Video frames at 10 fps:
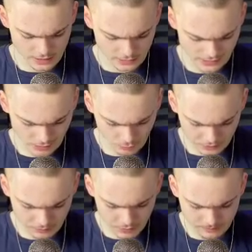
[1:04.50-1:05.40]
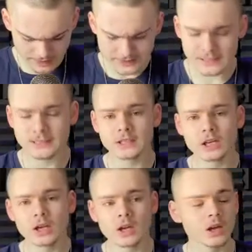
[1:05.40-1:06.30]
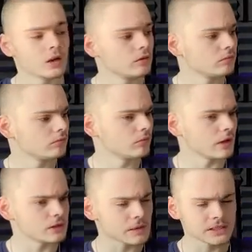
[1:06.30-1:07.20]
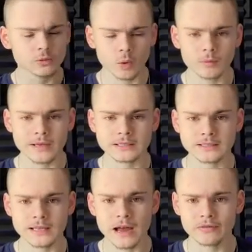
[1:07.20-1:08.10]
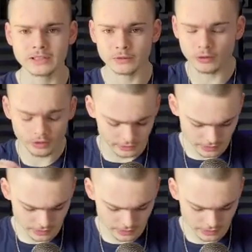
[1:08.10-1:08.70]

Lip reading: Now, with most bases, especially war bases, they have the Town Hall on the